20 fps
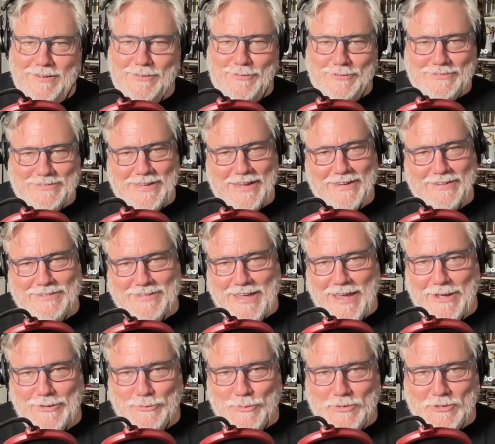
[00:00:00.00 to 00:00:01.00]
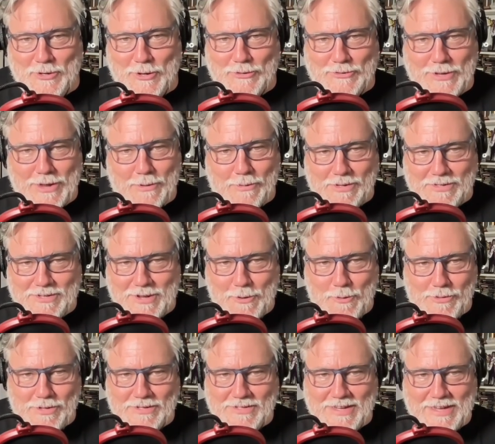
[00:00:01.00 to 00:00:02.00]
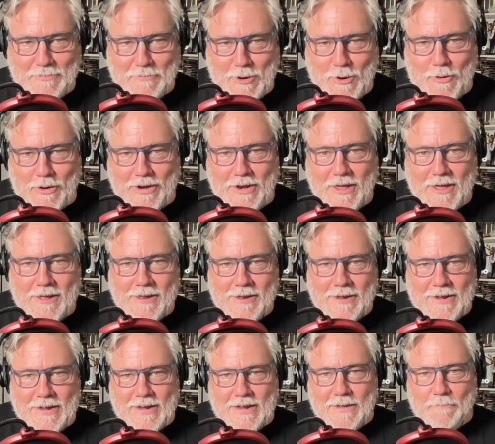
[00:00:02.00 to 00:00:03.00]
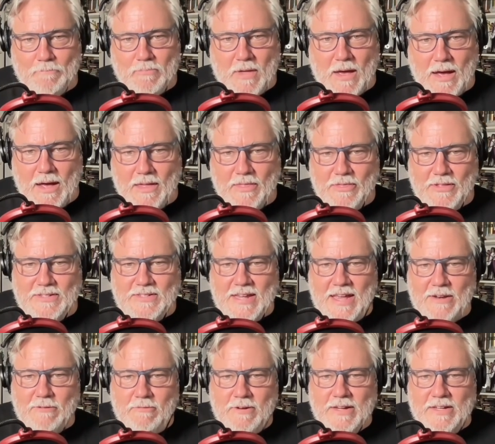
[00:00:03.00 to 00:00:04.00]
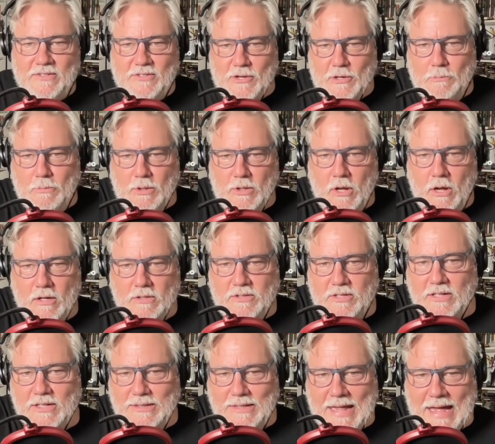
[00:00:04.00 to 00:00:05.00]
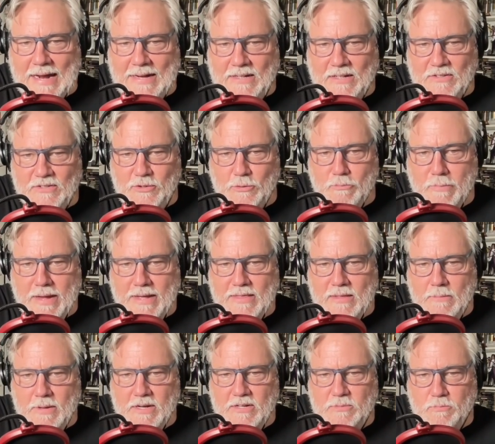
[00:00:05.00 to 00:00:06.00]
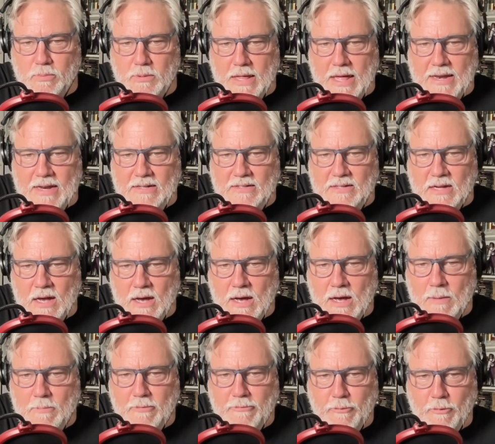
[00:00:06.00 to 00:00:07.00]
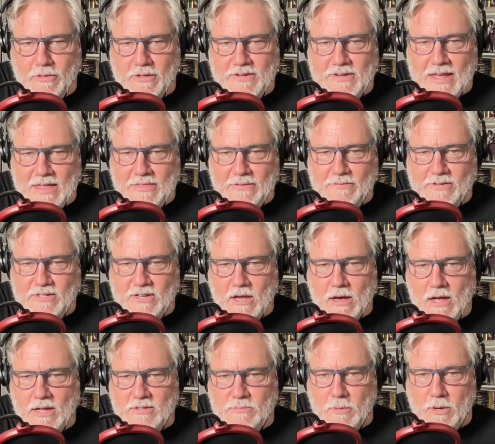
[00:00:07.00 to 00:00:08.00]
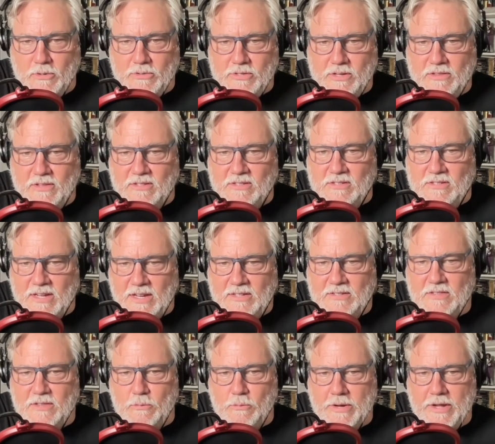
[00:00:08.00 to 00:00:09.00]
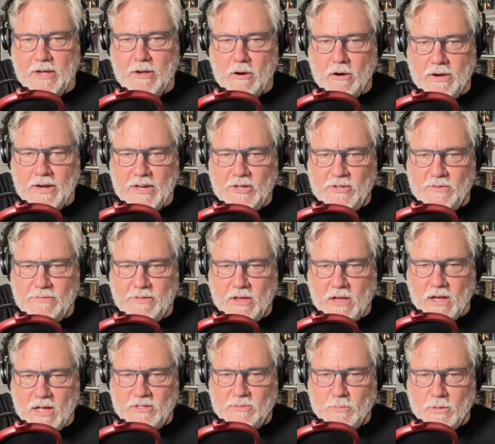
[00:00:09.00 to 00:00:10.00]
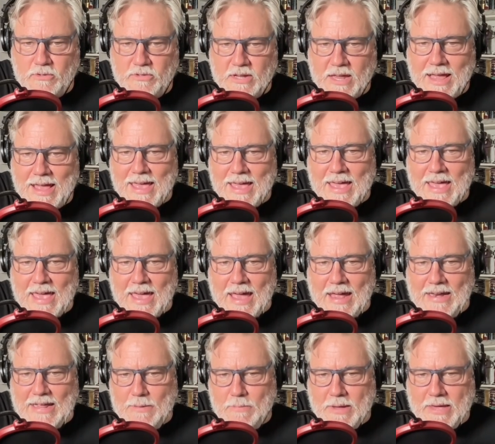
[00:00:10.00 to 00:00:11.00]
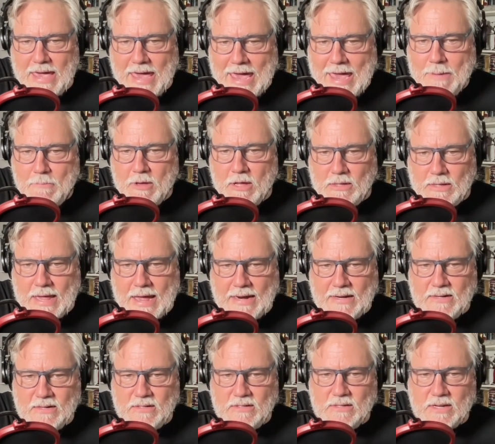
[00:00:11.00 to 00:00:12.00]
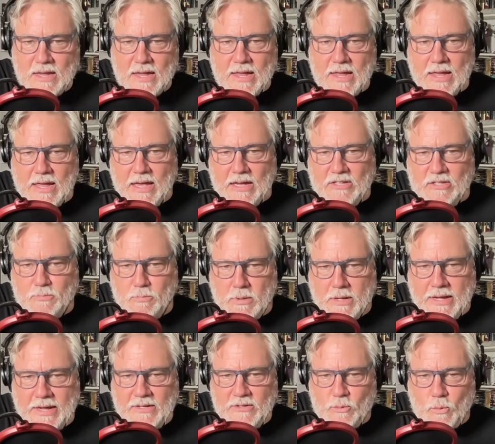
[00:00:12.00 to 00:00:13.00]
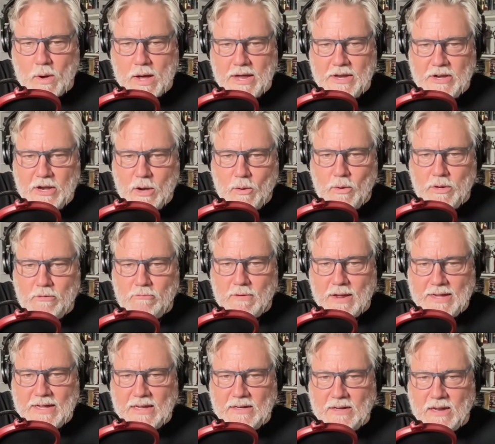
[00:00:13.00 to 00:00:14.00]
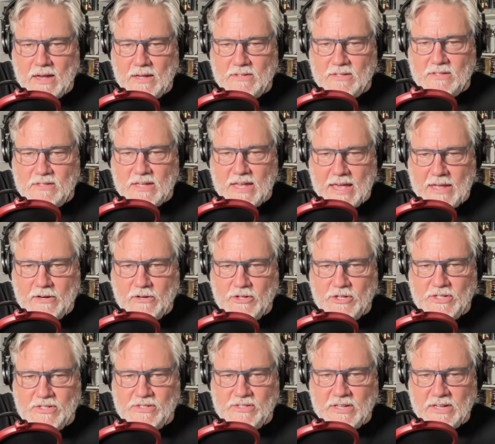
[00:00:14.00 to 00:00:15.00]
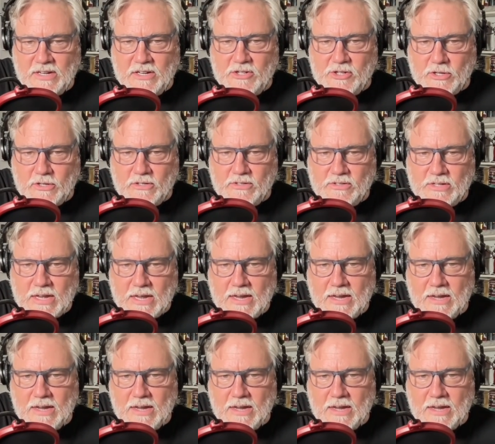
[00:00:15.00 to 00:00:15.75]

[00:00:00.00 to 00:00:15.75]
Chaos Witch goes on. Let's go. Let's keep going. The Ten Rings could belong to Galactus, who made them at his planet Ta before the death of his cosmos, the 6th reincarnation of the cosmos, and he became Galactus. Explains why no one recognizes the energy signatures.